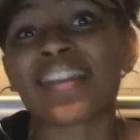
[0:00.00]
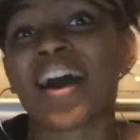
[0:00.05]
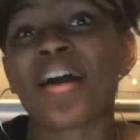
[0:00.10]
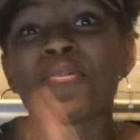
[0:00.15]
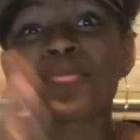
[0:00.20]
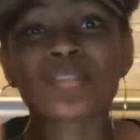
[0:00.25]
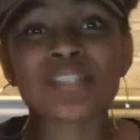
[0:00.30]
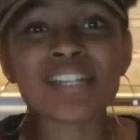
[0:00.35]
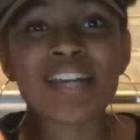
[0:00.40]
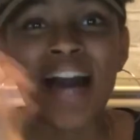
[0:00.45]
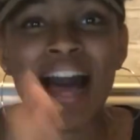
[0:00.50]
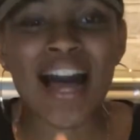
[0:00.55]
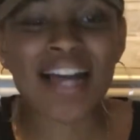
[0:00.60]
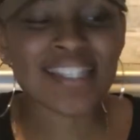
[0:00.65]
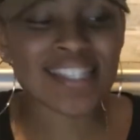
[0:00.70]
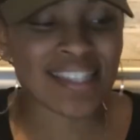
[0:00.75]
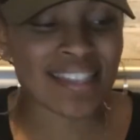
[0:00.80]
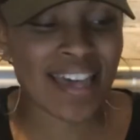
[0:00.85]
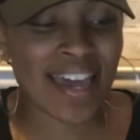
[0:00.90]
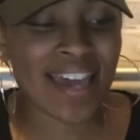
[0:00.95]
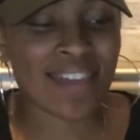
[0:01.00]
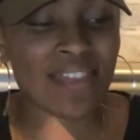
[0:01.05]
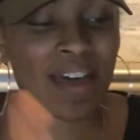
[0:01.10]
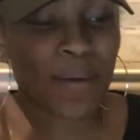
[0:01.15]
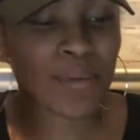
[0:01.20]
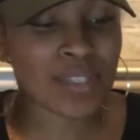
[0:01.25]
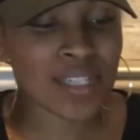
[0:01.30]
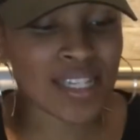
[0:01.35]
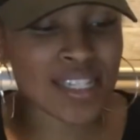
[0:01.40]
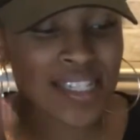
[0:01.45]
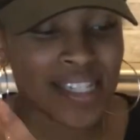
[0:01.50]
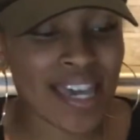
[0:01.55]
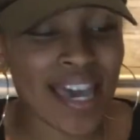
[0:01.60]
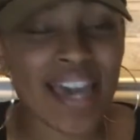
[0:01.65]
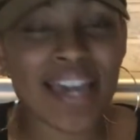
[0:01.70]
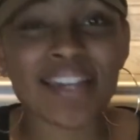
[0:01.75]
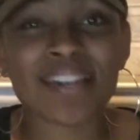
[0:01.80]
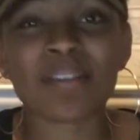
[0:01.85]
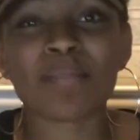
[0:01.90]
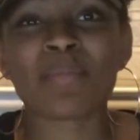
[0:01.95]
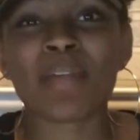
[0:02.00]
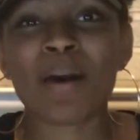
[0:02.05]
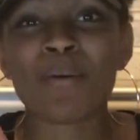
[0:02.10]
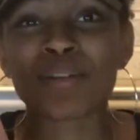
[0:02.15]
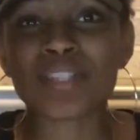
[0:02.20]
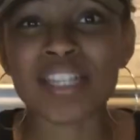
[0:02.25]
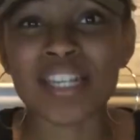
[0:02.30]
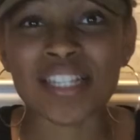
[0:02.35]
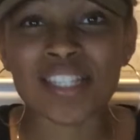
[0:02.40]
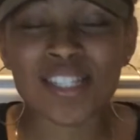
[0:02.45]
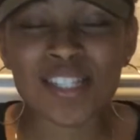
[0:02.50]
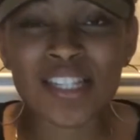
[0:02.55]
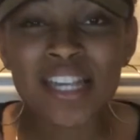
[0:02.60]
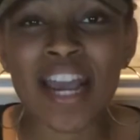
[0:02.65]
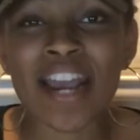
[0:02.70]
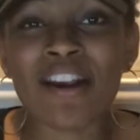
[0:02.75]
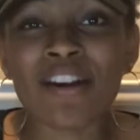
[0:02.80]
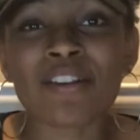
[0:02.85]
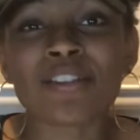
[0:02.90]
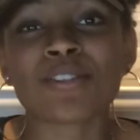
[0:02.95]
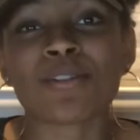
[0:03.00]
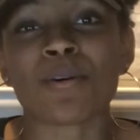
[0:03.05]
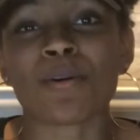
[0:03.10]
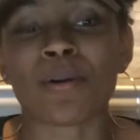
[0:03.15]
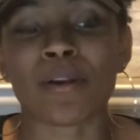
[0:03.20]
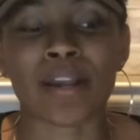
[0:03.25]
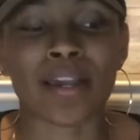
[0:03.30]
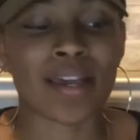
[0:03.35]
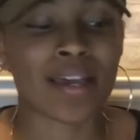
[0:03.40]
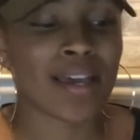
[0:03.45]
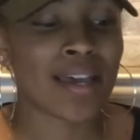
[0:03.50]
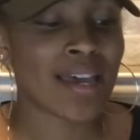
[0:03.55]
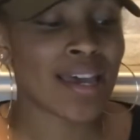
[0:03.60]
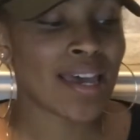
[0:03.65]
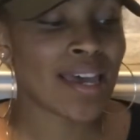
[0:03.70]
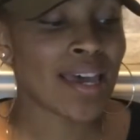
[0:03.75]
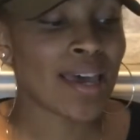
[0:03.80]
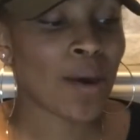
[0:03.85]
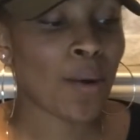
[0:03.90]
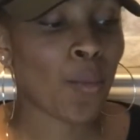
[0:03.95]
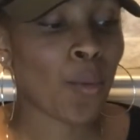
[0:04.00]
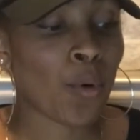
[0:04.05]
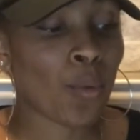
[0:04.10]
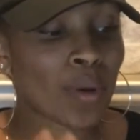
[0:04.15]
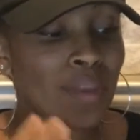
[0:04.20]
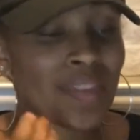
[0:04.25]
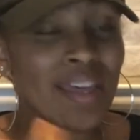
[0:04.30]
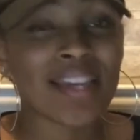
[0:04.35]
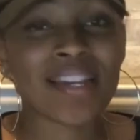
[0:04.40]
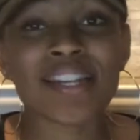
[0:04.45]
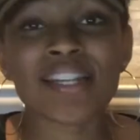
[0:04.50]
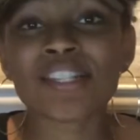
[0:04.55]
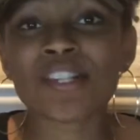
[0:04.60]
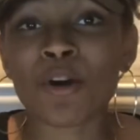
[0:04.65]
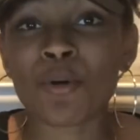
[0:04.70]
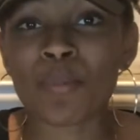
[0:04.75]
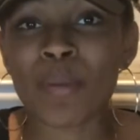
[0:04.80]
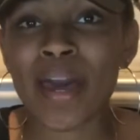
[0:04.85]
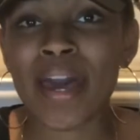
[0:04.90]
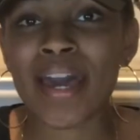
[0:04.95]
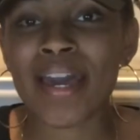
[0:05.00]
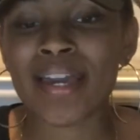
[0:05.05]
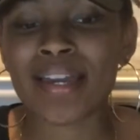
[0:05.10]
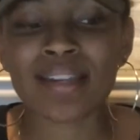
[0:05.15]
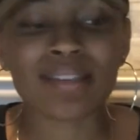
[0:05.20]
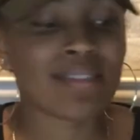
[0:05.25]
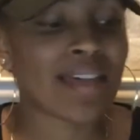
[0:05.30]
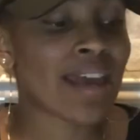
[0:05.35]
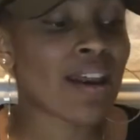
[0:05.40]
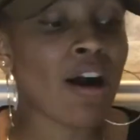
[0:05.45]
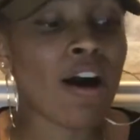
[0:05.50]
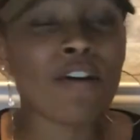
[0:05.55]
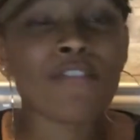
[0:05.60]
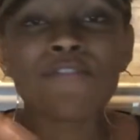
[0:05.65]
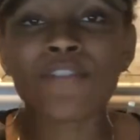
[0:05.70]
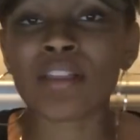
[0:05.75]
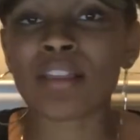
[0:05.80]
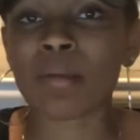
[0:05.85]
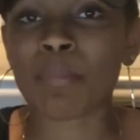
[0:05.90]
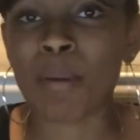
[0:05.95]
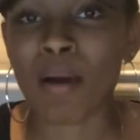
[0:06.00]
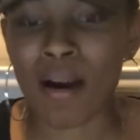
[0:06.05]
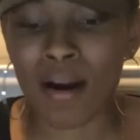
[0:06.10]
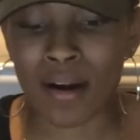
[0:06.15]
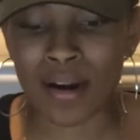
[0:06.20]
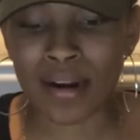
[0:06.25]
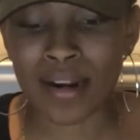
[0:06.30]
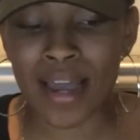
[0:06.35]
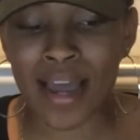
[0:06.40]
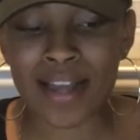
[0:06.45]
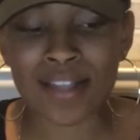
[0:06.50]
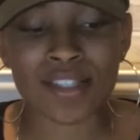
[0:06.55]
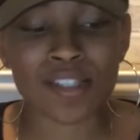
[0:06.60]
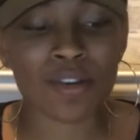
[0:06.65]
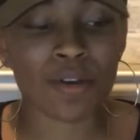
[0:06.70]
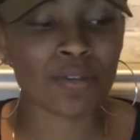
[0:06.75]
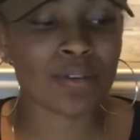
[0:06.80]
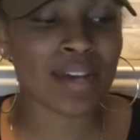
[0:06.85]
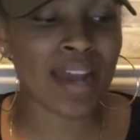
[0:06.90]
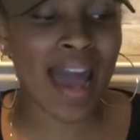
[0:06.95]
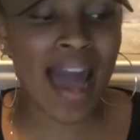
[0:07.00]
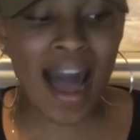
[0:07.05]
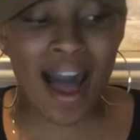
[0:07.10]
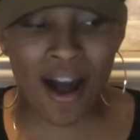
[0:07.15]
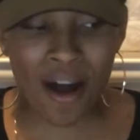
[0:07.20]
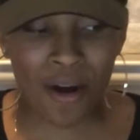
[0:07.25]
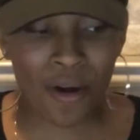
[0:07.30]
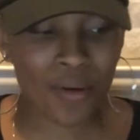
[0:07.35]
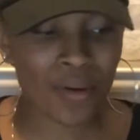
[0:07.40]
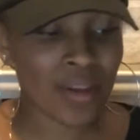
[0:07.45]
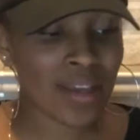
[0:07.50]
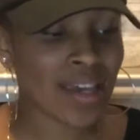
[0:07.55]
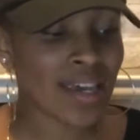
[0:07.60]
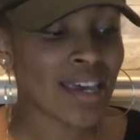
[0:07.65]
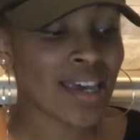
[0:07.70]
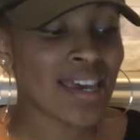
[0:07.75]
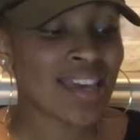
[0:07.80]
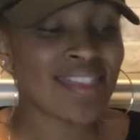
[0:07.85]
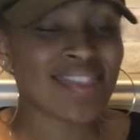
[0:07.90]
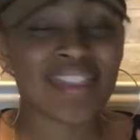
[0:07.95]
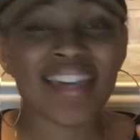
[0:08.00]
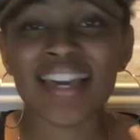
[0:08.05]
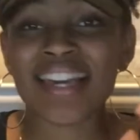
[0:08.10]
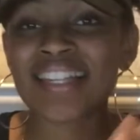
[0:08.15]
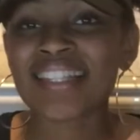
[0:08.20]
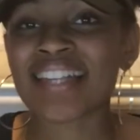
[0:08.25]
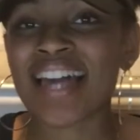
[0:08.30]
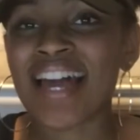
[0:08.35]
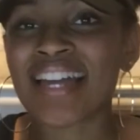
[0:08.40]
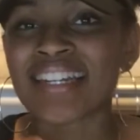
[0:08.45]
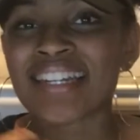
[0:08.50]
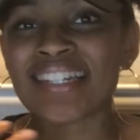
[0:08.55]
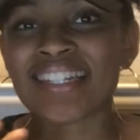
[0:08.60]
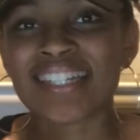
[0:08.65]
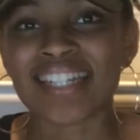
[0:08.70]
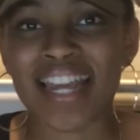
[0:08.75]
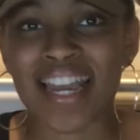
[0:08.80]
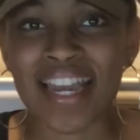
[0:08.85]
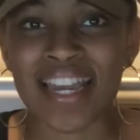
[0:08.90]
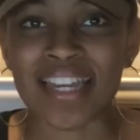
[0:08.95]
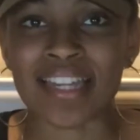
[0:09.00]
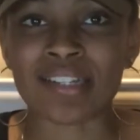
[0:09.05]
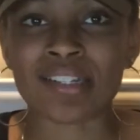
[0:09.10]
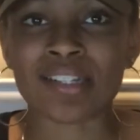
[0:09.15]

That was God's land. That was his kingdom. That was his territory. Well, when they disobeyed, that all fell apart. And so now things had to change.